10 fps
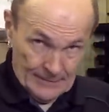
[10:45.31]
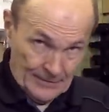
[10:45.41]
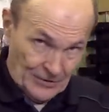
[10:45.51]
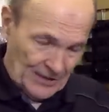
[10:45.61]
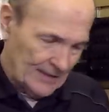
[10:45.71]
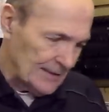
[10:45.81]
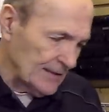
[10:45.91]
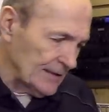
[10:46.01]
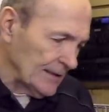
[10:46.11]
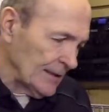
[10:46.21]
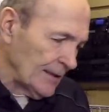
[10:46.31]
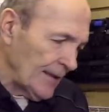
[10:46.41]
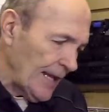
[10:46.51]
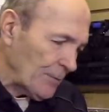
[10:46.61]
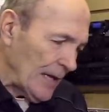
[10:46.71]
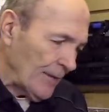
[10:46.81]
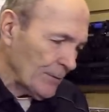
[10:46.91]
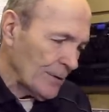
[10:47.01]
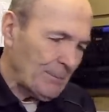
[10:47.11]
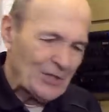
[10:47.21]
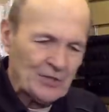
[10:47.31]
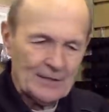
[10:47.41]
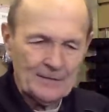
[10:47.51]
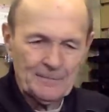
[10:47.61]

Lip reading: you see it, and we have the piston.